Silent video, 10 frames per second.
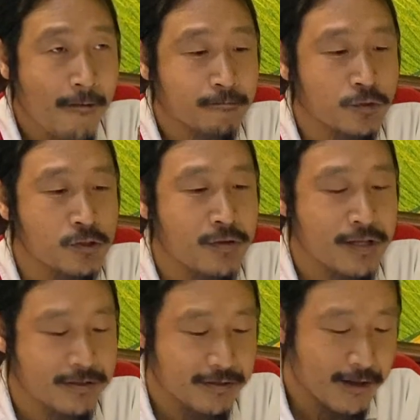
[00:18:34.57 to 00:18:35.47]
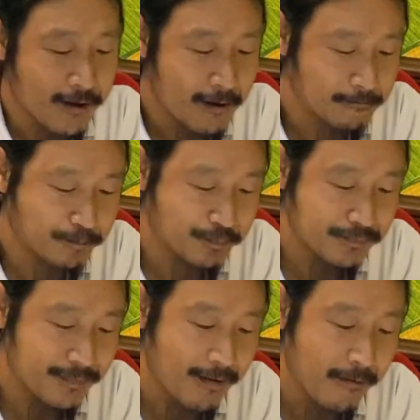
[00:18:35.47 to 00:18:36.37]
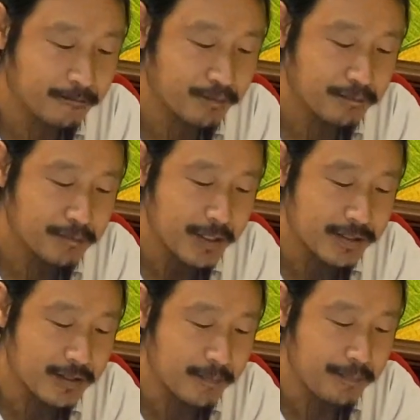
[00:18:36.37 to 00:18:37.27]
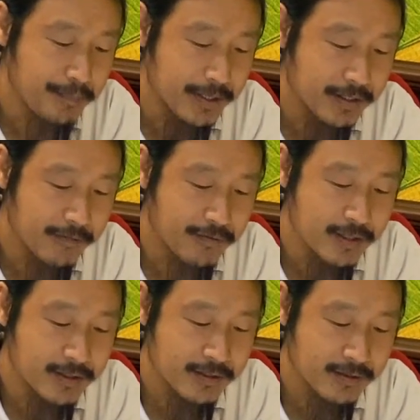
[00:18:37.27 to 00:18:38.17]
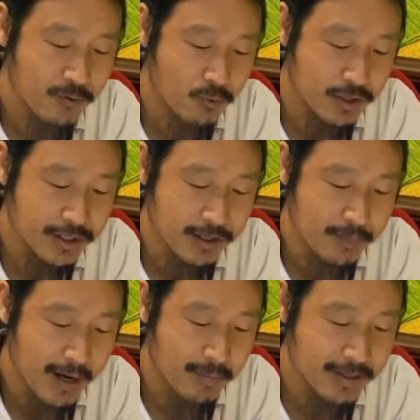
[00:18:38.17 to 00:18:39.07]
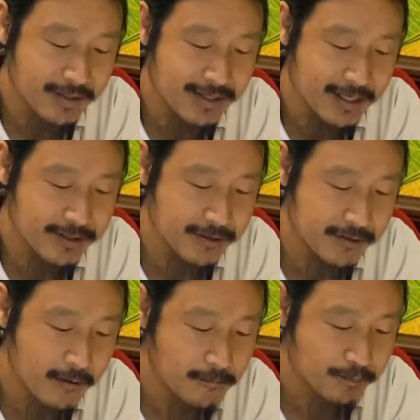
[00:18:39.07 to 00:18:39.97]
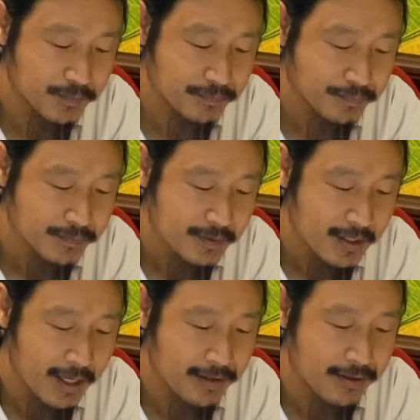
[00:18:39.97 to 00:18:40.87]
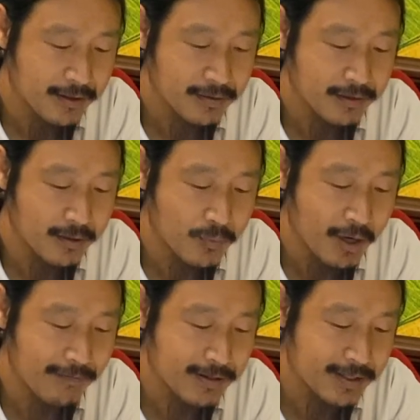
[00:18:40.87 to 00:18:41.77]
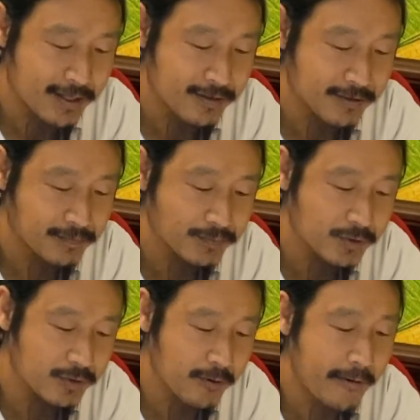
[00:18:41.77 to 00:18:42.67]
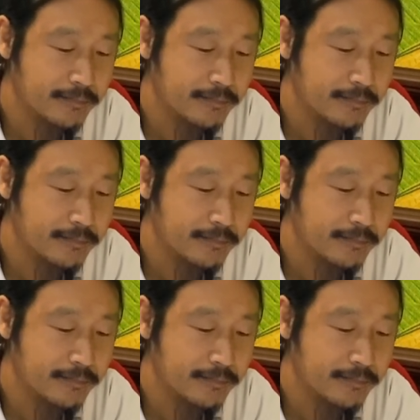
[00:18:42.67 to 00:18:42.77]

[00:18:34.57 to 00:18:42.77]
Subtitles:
You know, that's the big difference working the public section and then the private section. You know.